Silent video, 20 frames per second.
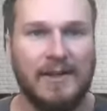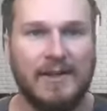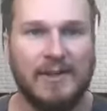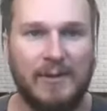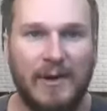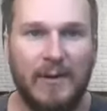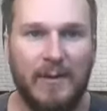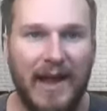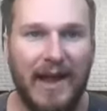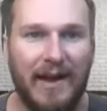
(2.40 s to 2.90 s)

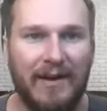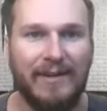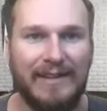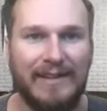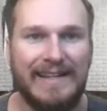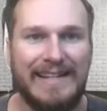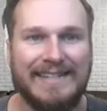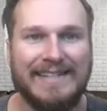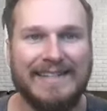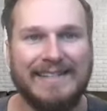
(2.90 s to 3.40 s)
Sweet. We have
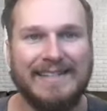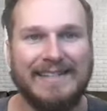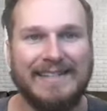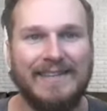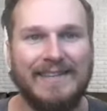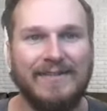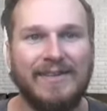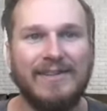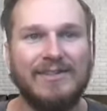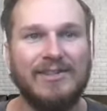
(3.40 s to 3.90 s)
Lisa
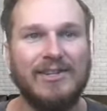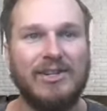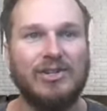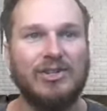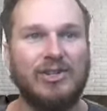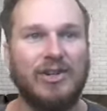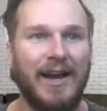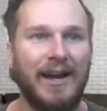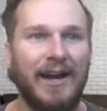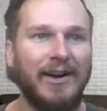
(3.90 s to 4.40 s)
Stevens.
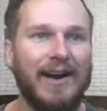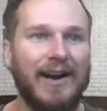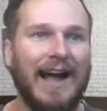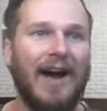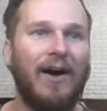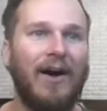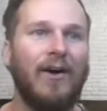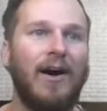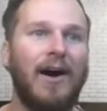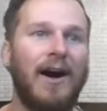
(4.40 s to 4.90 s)
Check her
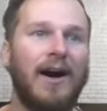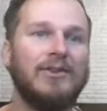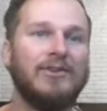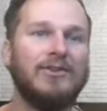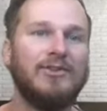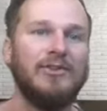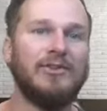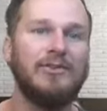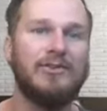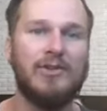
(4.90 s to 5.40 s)
out
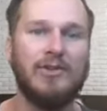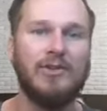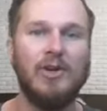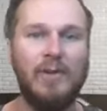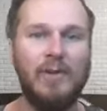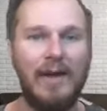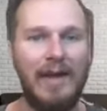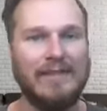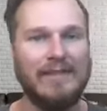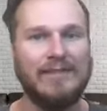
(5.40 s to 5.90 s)
on
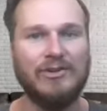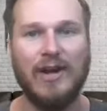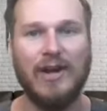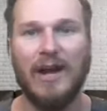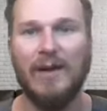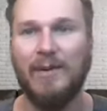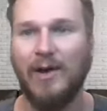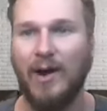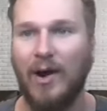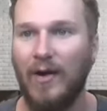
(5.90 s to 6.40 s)
YouTube,
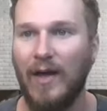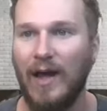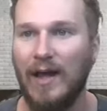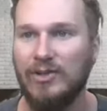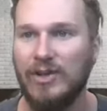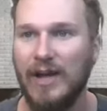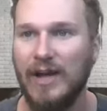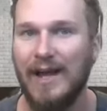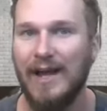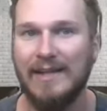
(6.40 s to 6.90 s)
Instagram, and all that
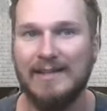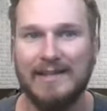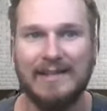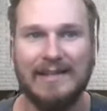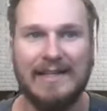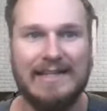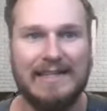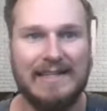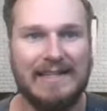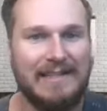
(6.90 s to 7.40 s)
jazz.
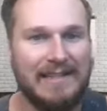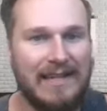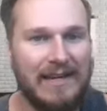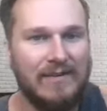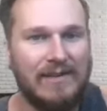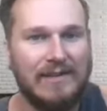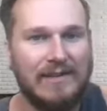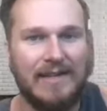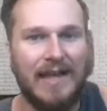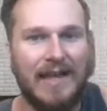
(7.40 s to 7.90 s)
Lisa
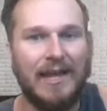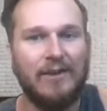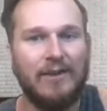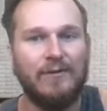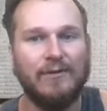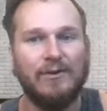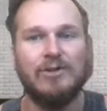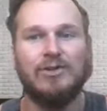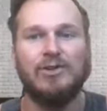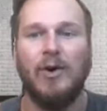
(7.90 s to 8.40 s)
Stevens, thank you
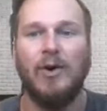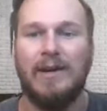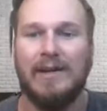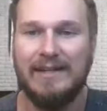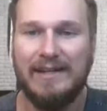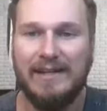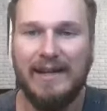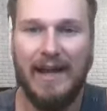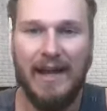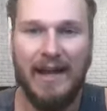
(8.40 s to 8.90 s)
for
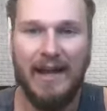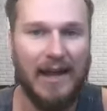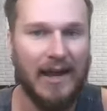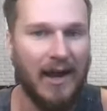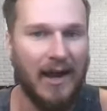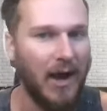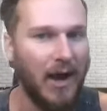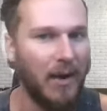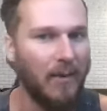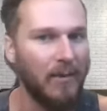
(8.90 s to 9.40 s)
joining today.
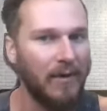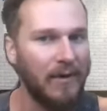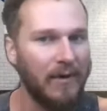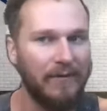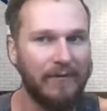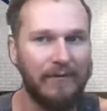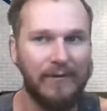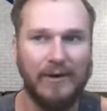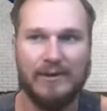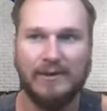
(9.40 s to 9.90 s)

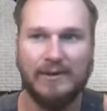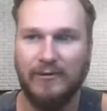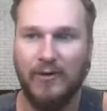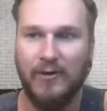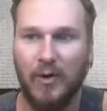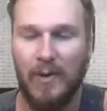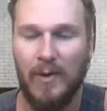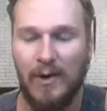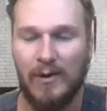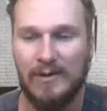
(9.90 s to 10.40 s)
First and
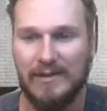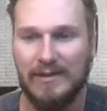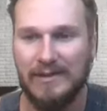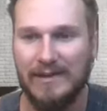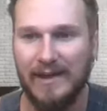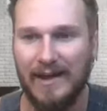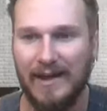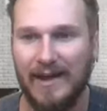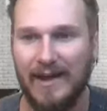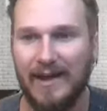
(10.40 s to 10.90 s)
foremost,
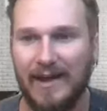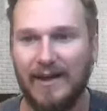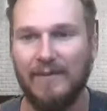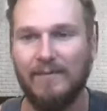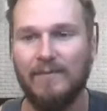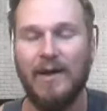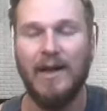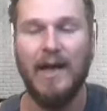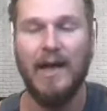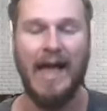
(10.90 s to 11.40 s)

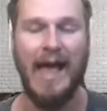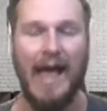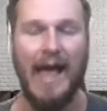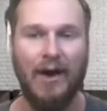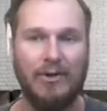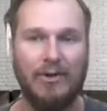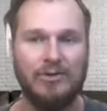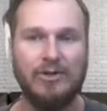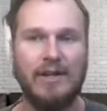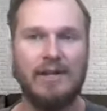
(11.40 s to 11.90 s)

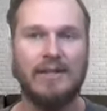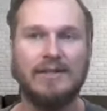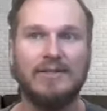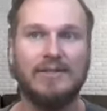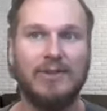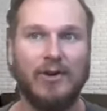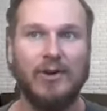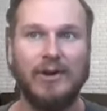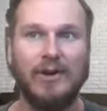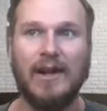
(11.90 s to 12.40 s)
how did you get
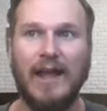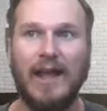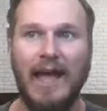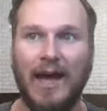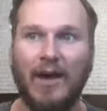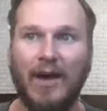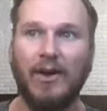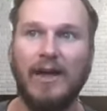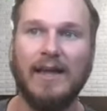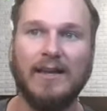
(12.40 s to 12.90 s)
started
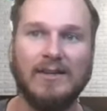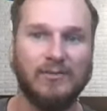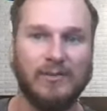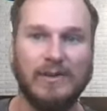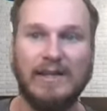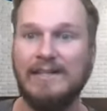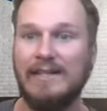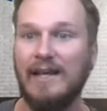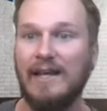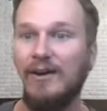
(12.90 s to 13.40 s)
as
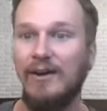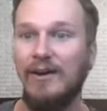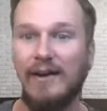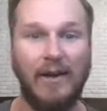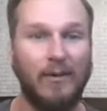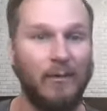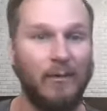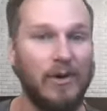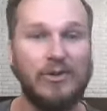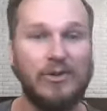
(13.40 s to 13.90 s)
reseller,
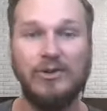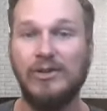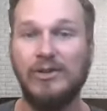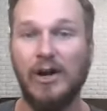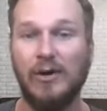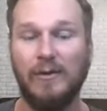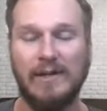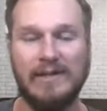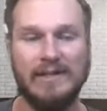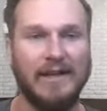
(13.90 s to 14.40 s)
and when did you
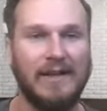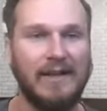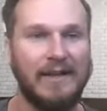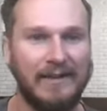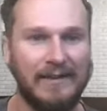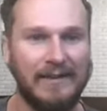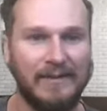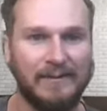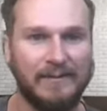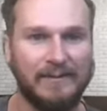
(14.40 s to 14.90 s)
start reselling?